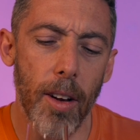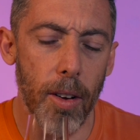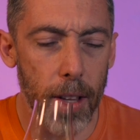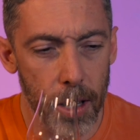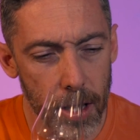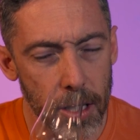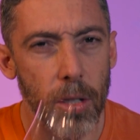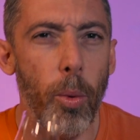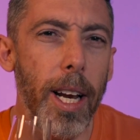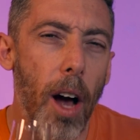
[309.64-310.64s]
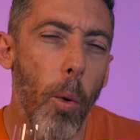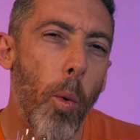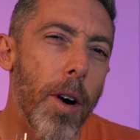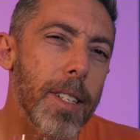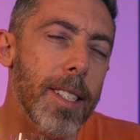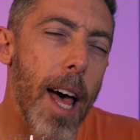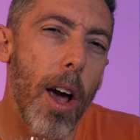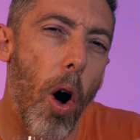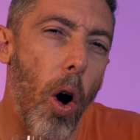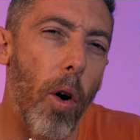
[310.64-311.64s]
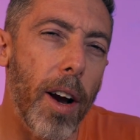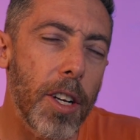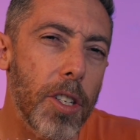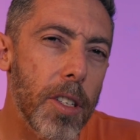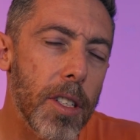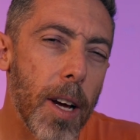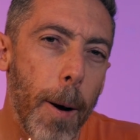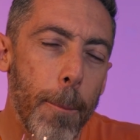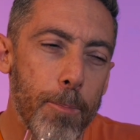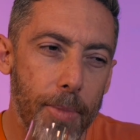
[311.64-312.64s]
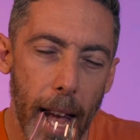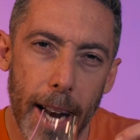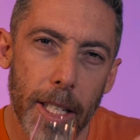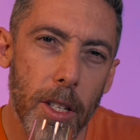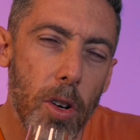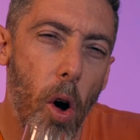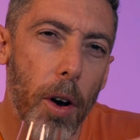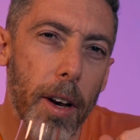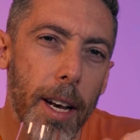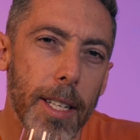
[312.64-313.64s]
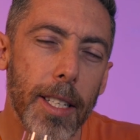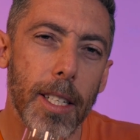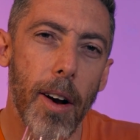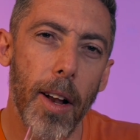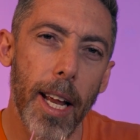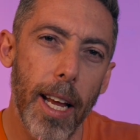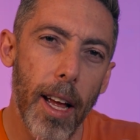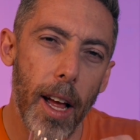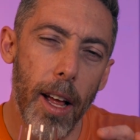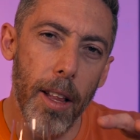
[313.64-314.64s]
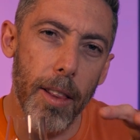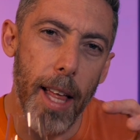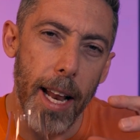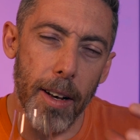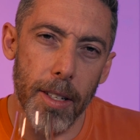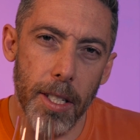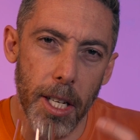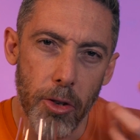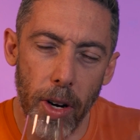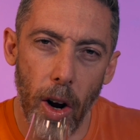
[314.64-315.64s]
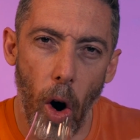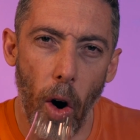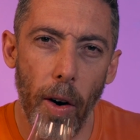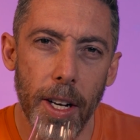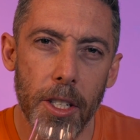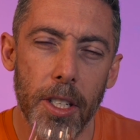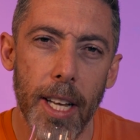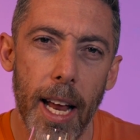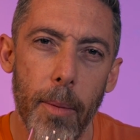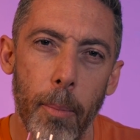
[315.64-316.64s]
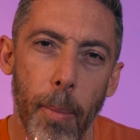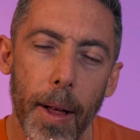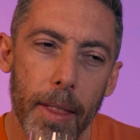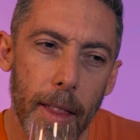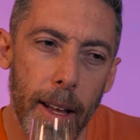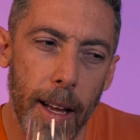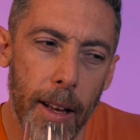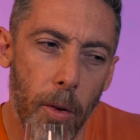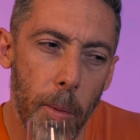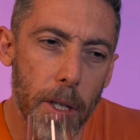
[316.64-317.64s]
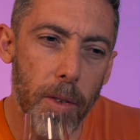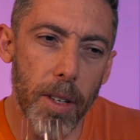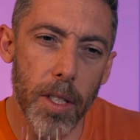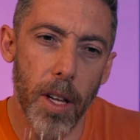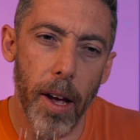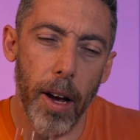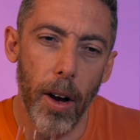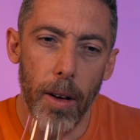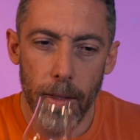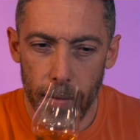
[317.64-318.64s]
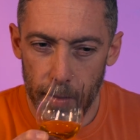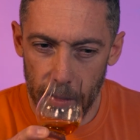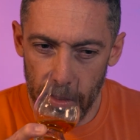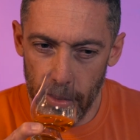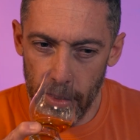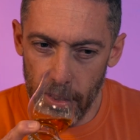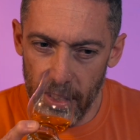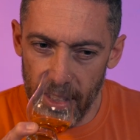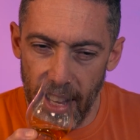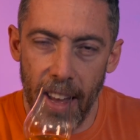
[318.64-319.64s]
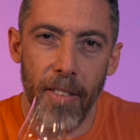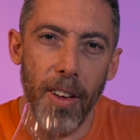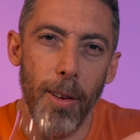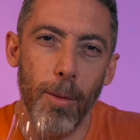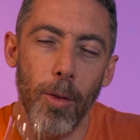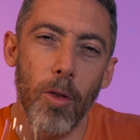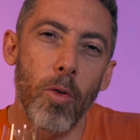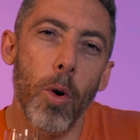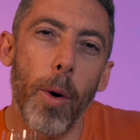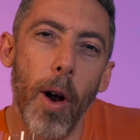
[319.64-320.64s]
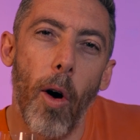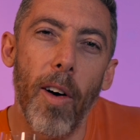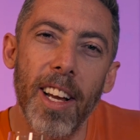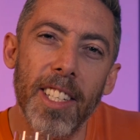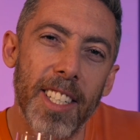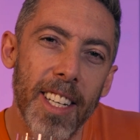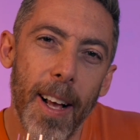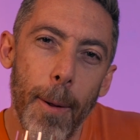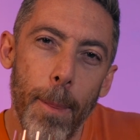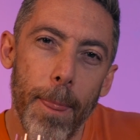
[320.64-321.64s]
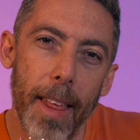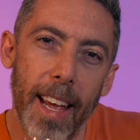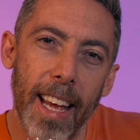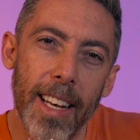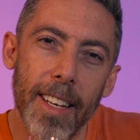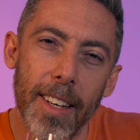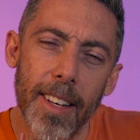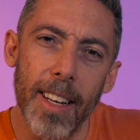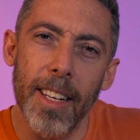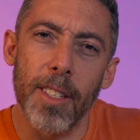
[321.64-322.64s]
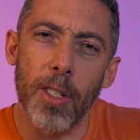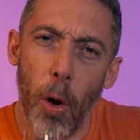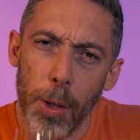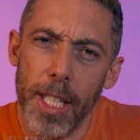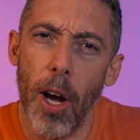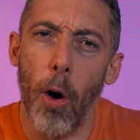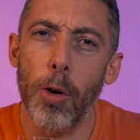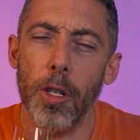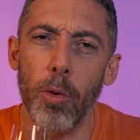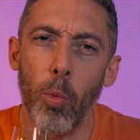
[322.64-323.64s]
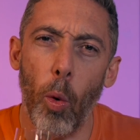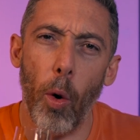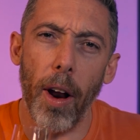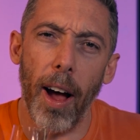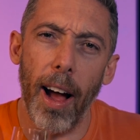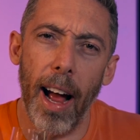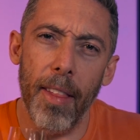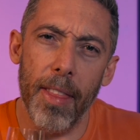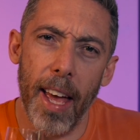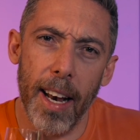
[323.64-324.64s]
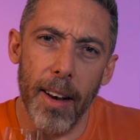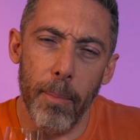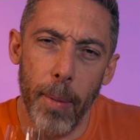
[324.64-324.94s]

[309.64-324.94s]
know, the sweet, I want to say oranges, and it's not necessarily that citric orange scent, but it almost feels like if you threw an orange in salty ocean water and then